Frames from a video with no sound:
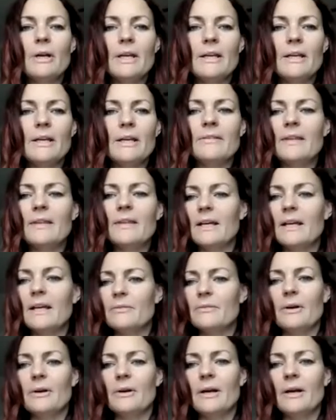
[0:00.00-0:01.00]
is.
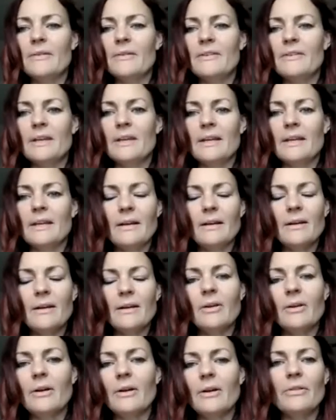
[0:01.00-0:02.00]
That's where I see a
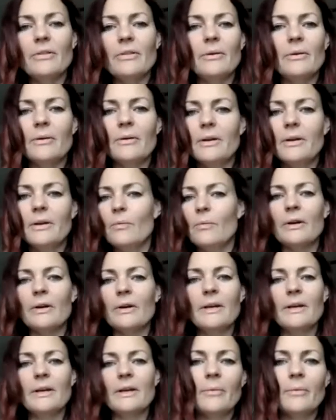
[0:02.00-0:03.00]
lot of the
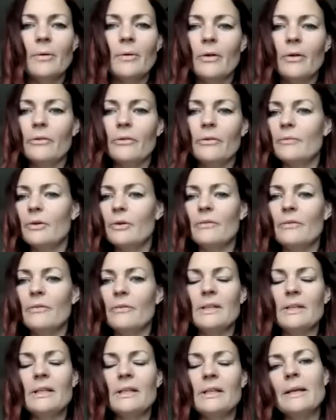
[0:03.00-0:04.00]
work. I'm also involved
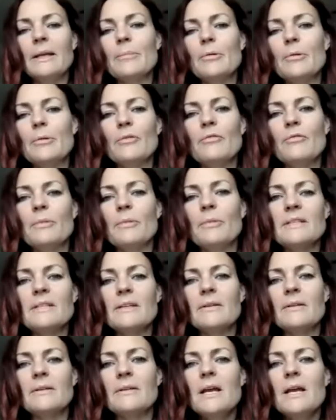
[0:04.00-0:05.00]
in the labor movement,
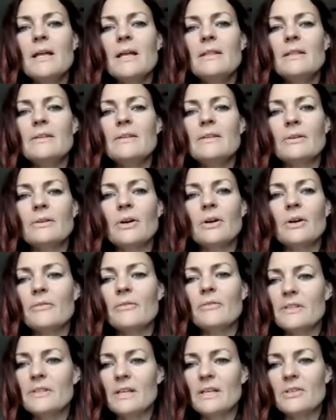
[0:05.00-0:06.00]
and these are
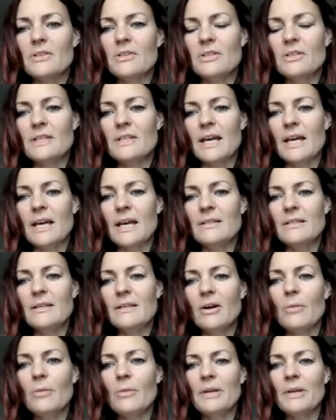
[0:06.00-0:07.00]
conversations that
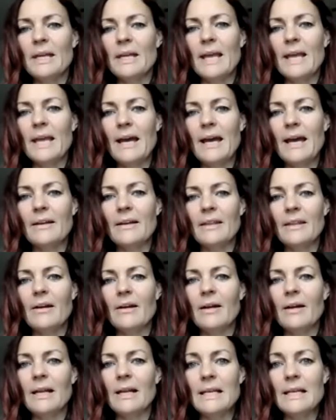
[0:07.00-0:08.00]
are being had
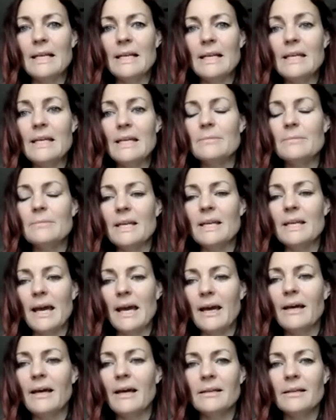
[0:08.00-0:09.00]
there and need to be
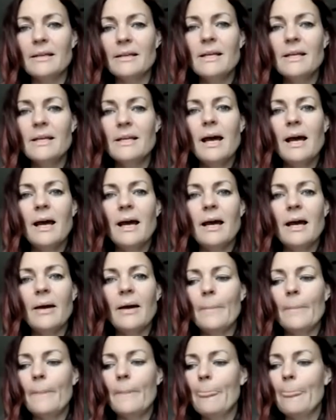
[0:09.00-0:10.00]
had
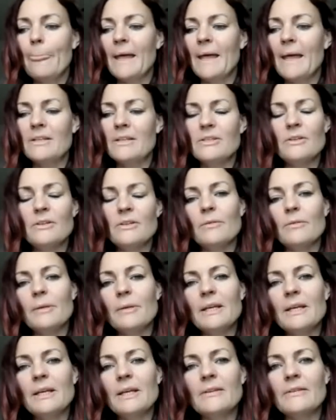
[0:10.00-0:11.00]
that too,
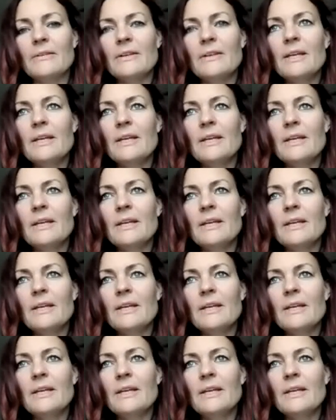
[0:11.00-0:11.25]
because